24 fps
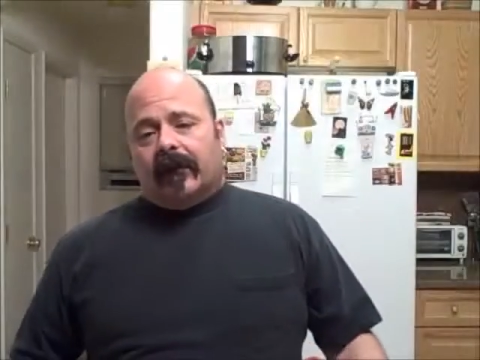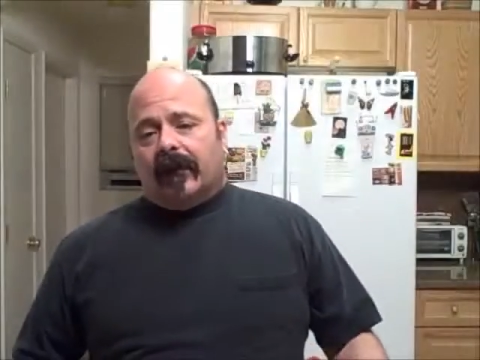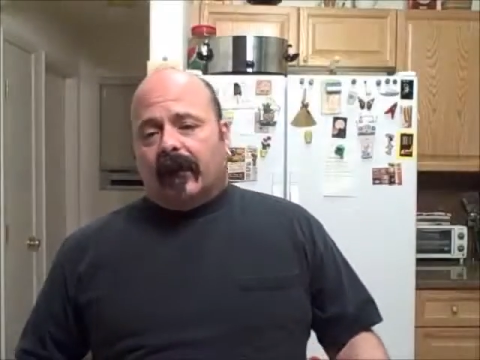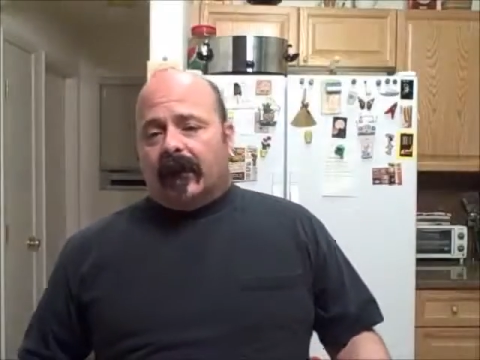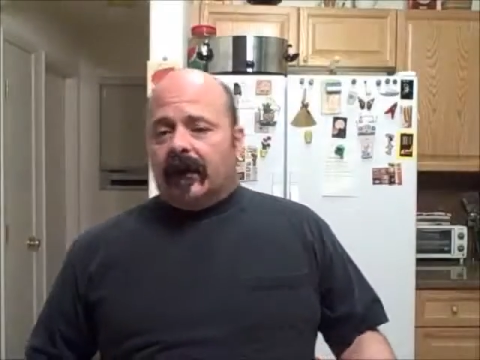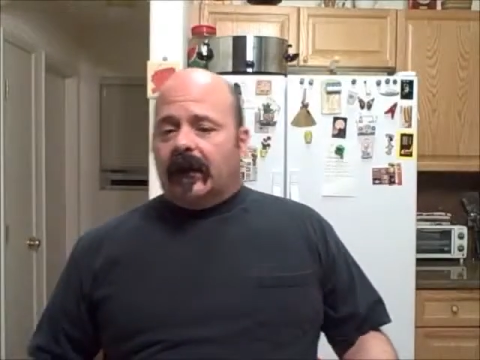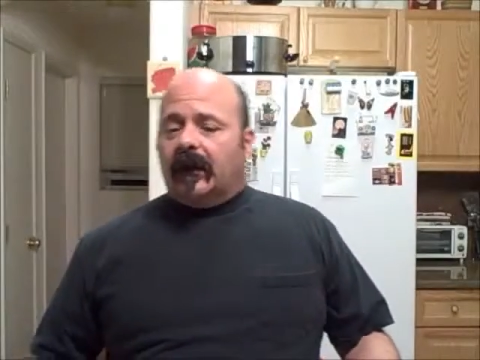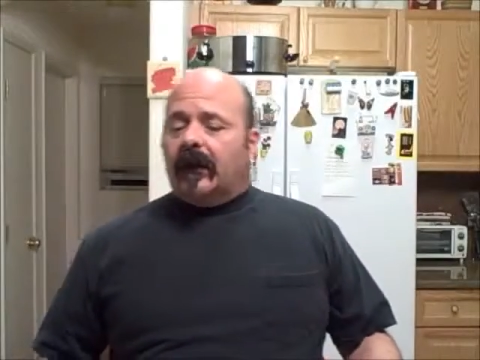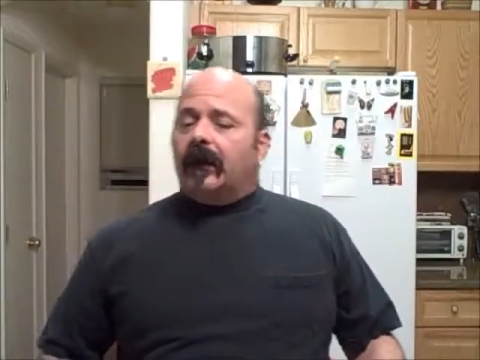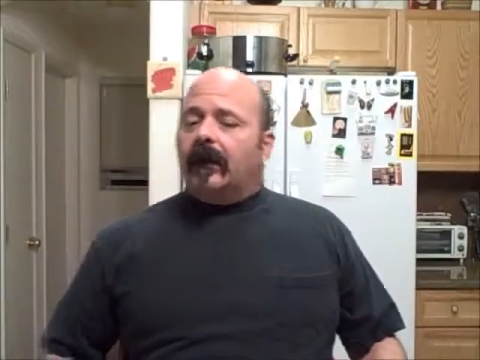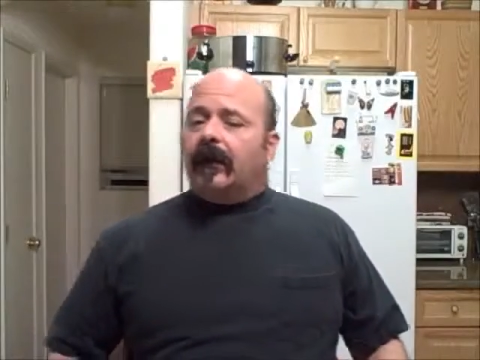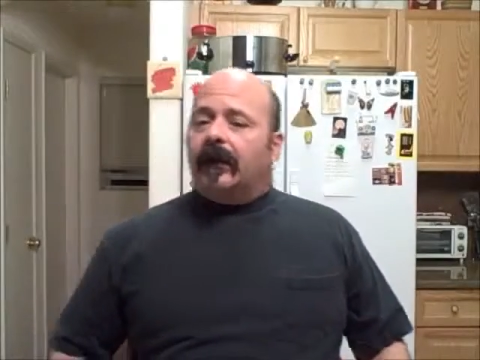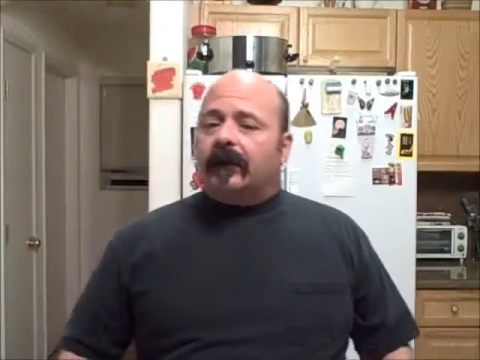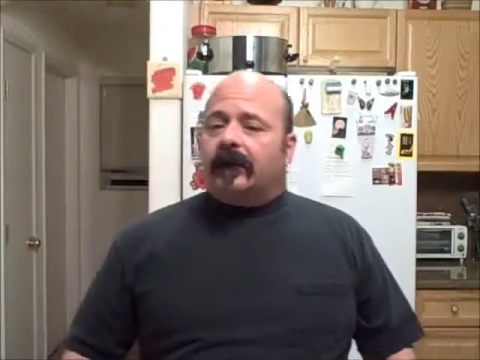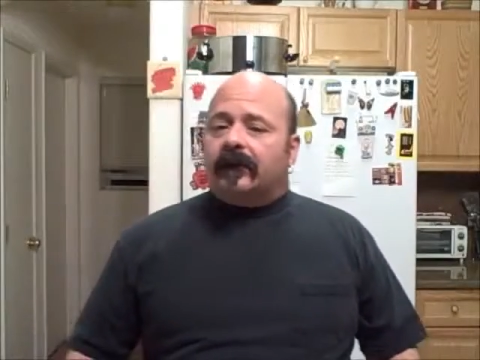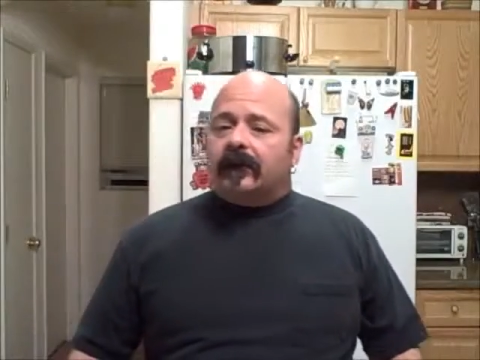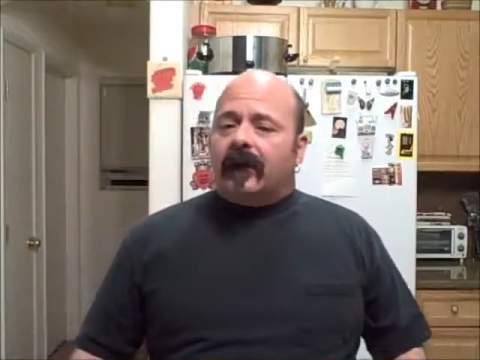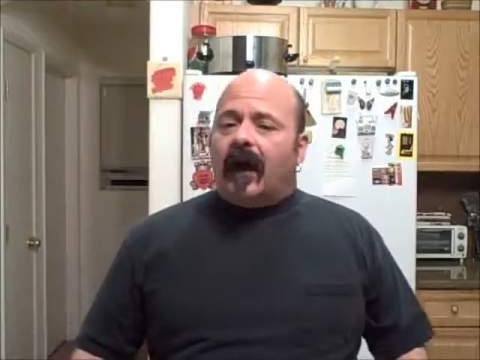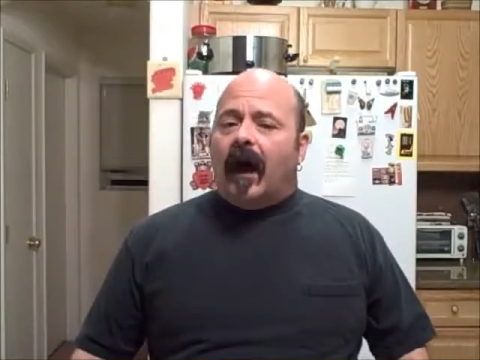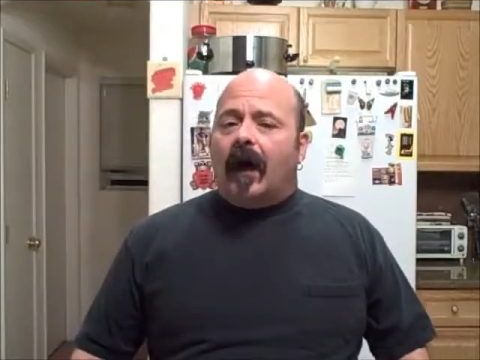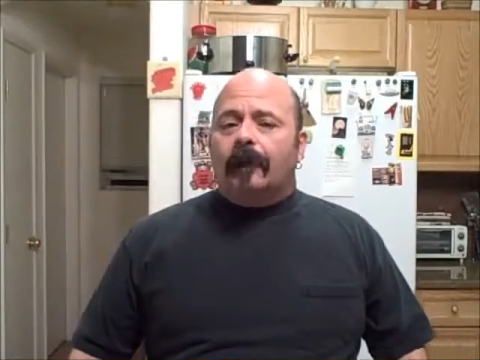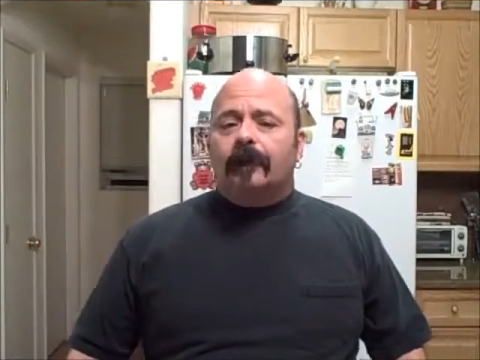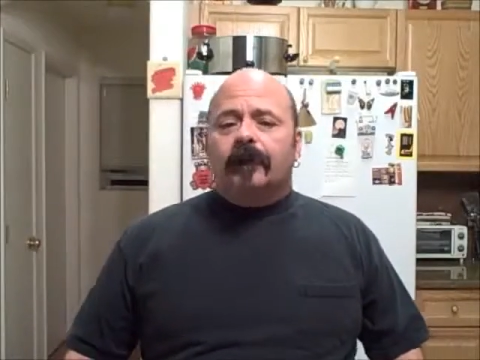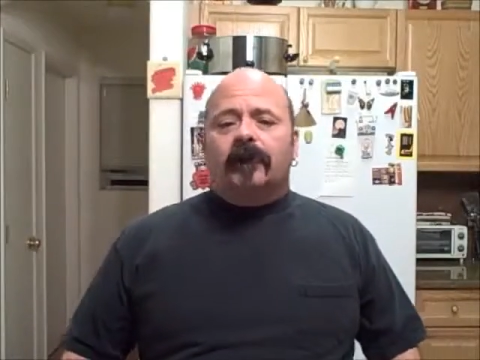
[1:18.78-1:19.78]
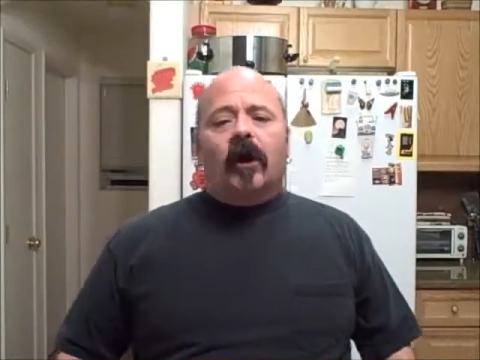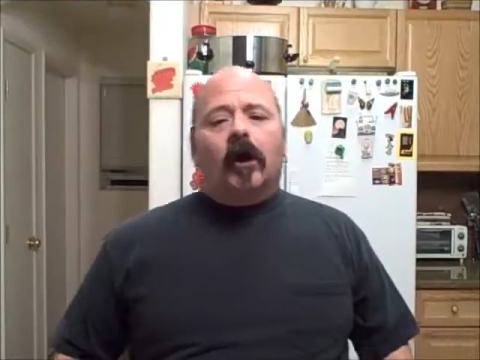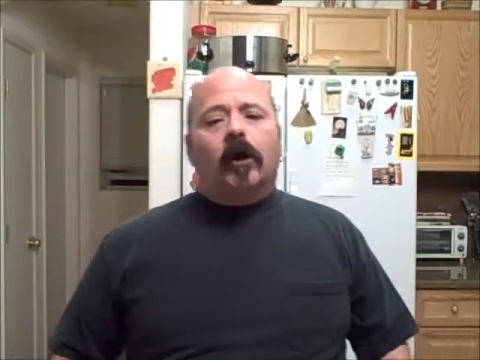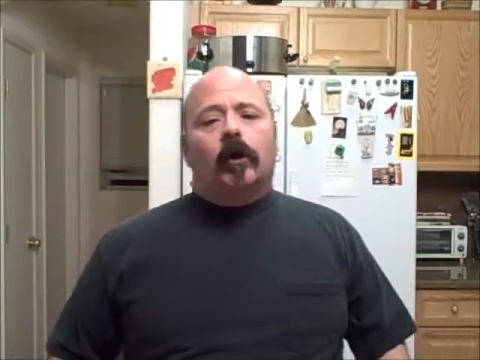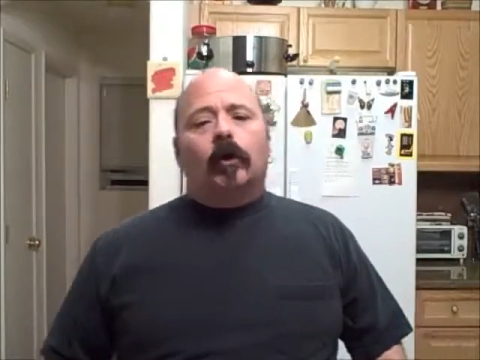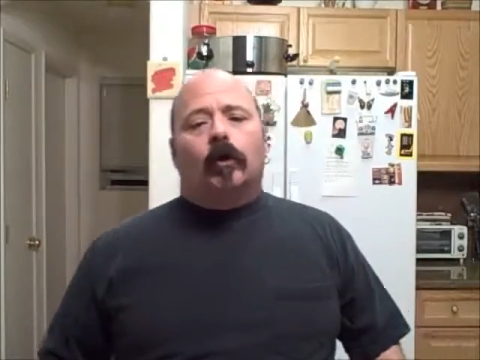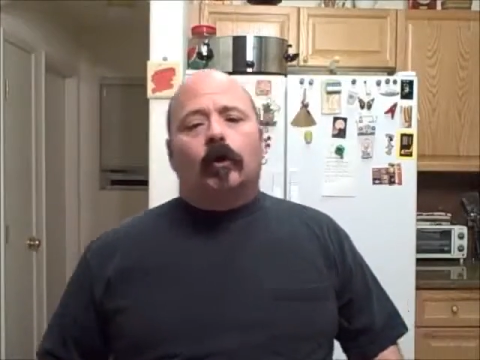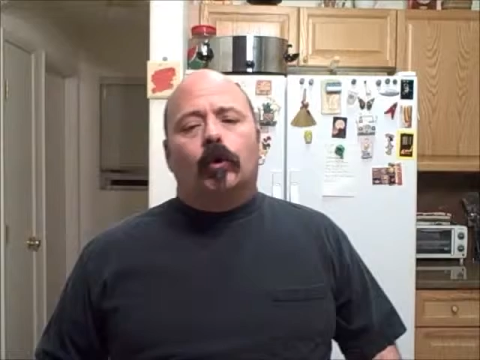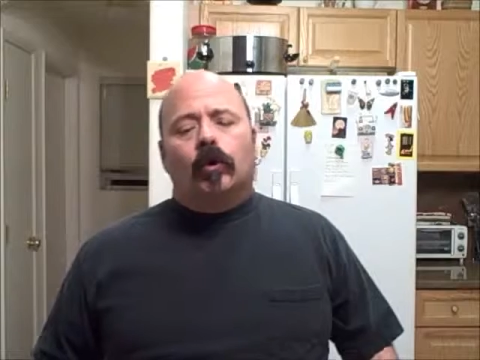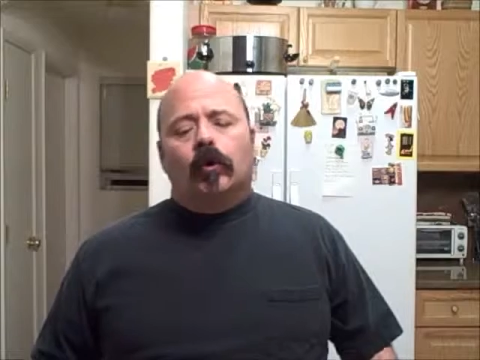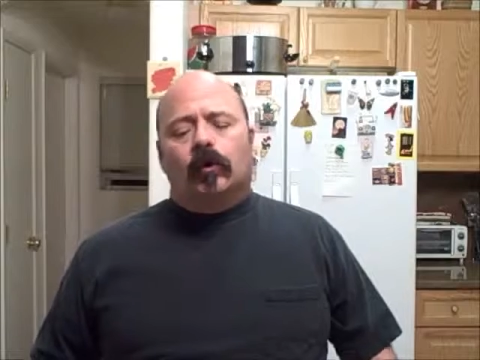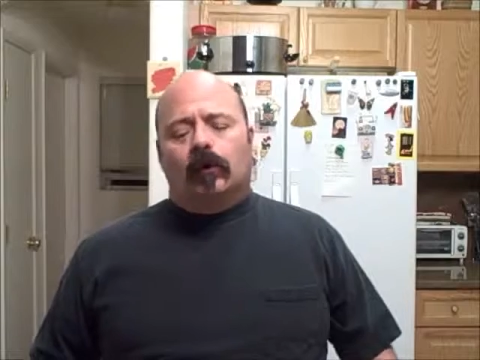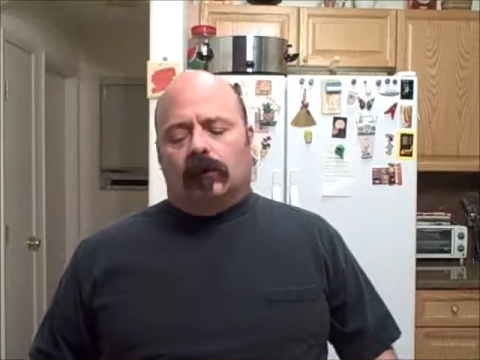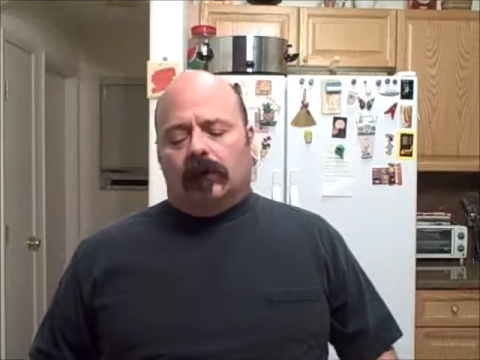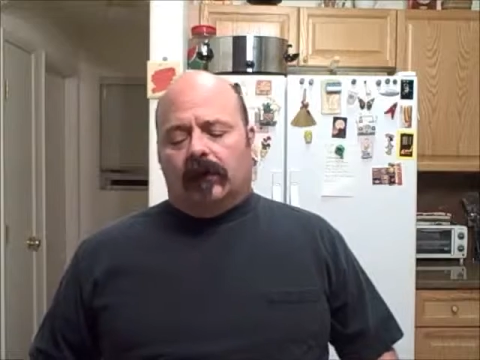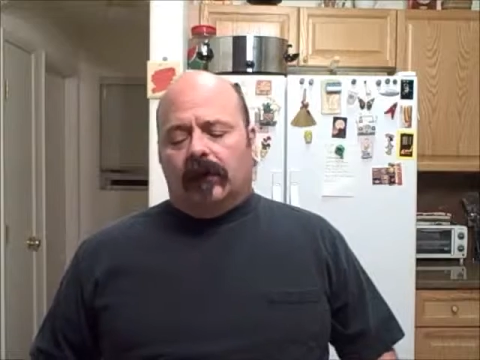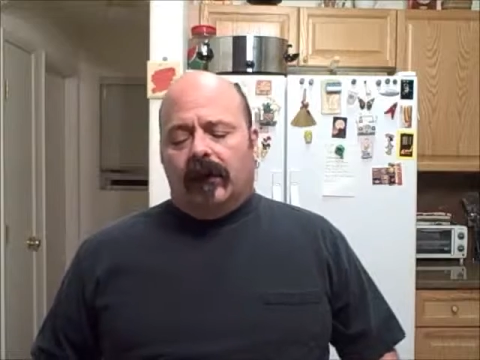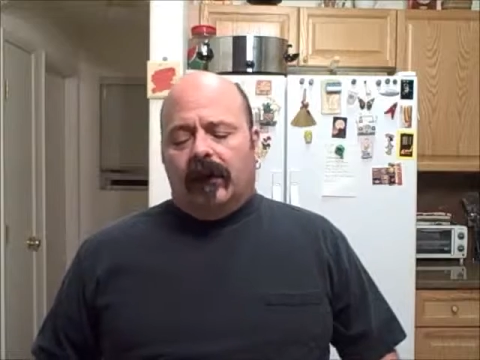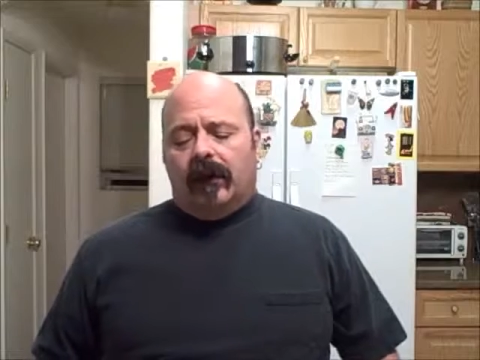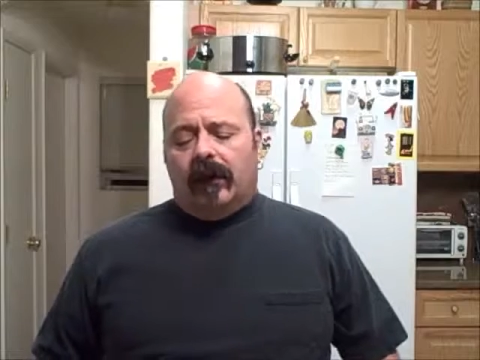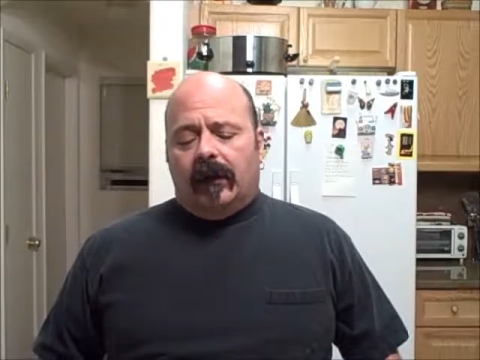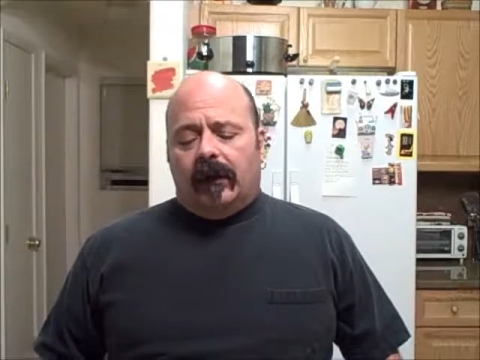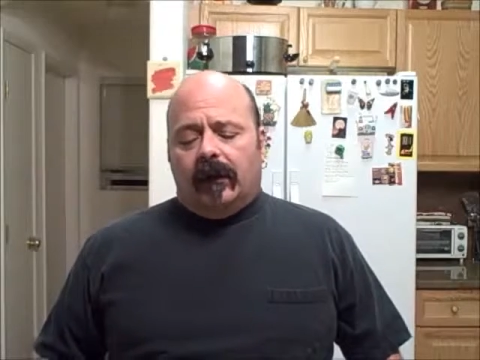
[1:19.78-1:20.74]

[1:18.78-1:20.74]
the key to Tom Yum Goong